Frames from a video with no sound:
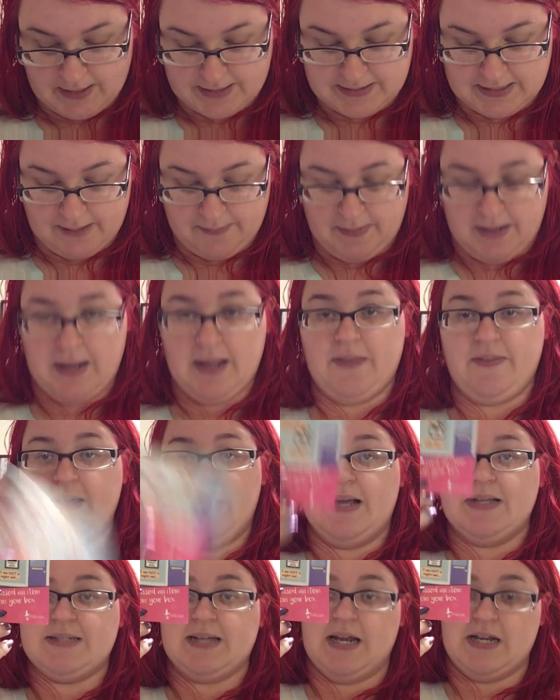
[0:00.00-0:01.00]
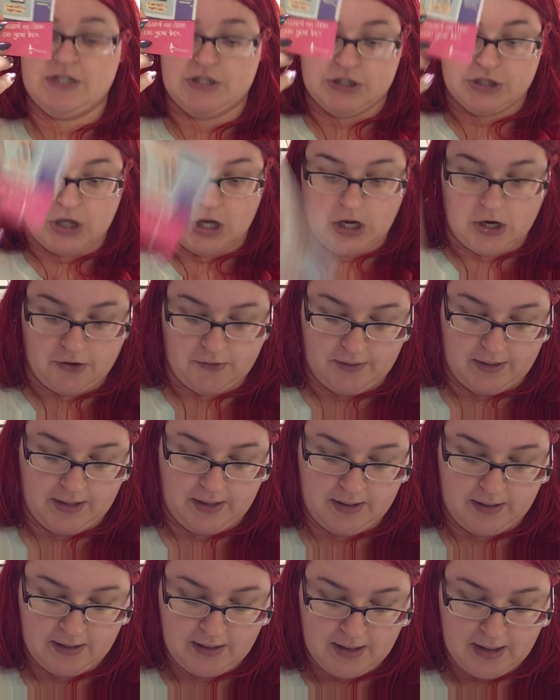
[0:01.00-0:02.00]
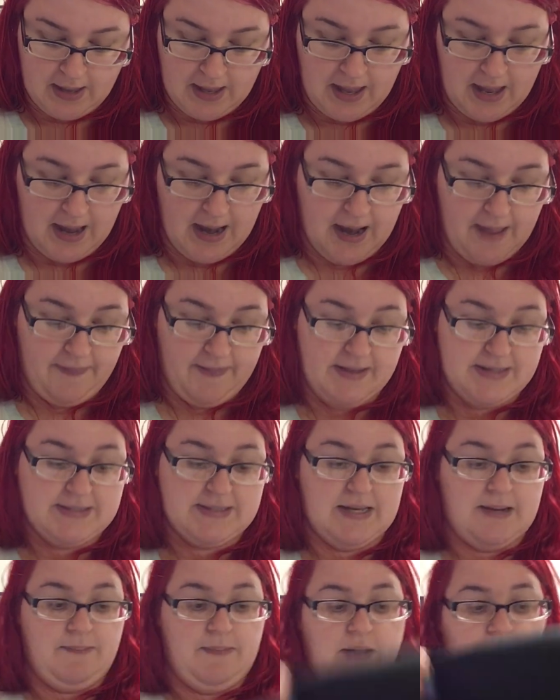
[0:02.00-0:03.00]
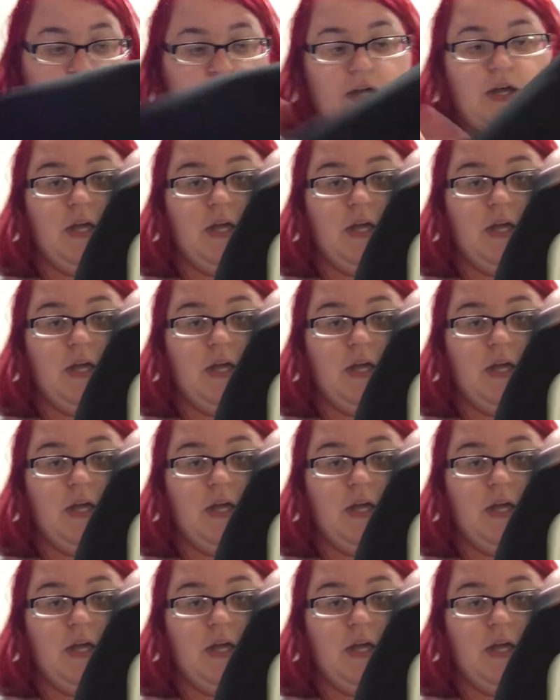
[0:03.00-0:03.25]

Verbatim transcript: They sent me things saying sorry. And they sent me a